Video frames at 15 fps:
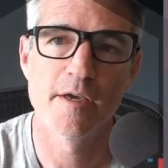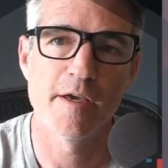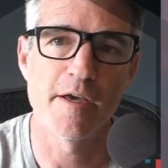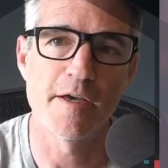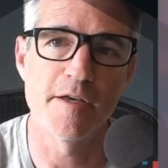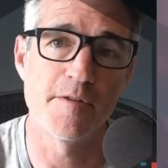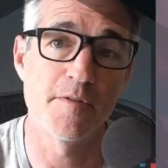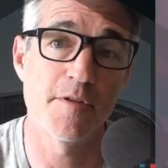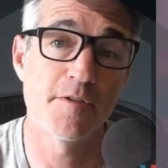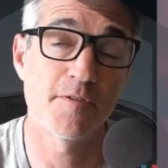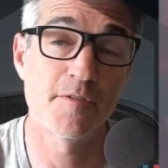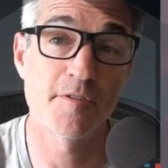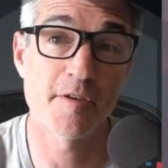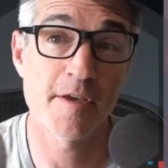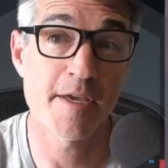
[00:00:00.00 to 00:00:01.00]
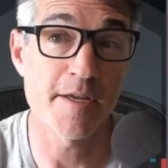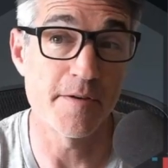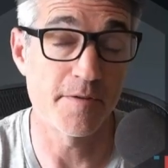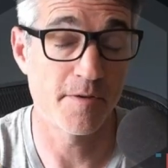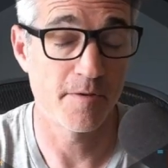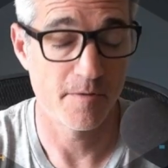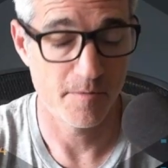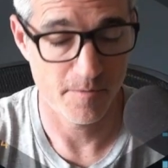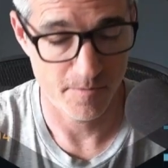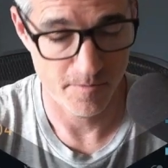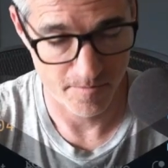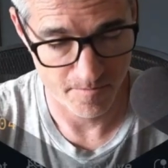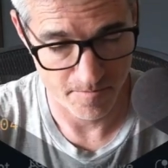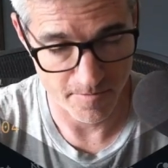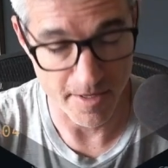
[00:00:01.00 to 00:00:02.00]
And this is a hint
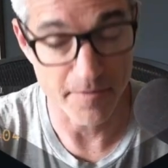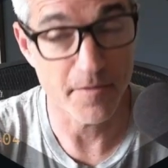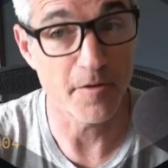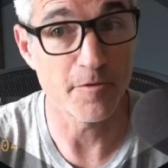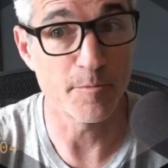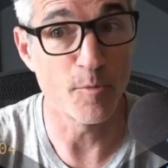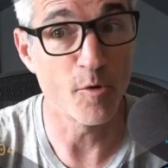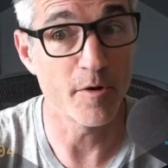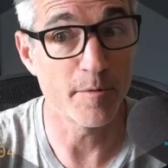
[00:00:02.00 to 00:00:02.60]
that there's more